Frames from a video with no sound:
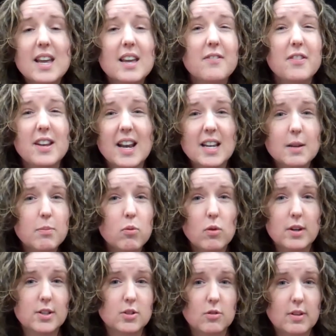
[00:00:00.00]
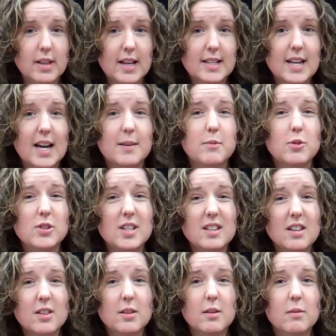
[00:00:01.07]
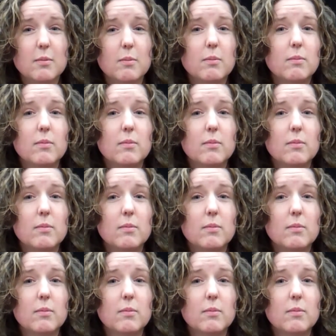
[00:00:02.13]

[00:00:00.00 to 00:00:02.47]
If at any point during that time you see that the